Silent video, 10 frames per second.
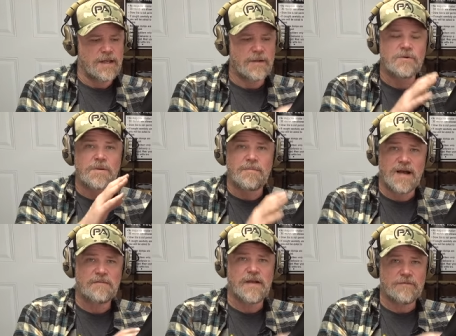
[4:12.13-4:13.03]
it was a
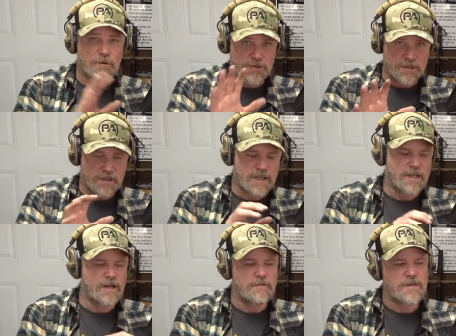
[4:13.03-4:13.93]
modified version,
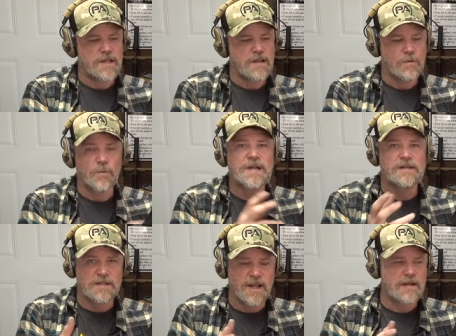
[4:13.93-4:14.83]
again, of the
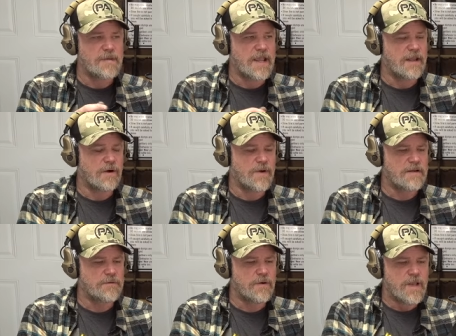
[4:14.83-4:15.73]
redesigned BAR
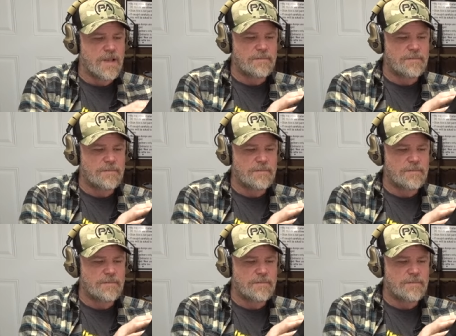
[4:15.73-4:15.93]
rifle,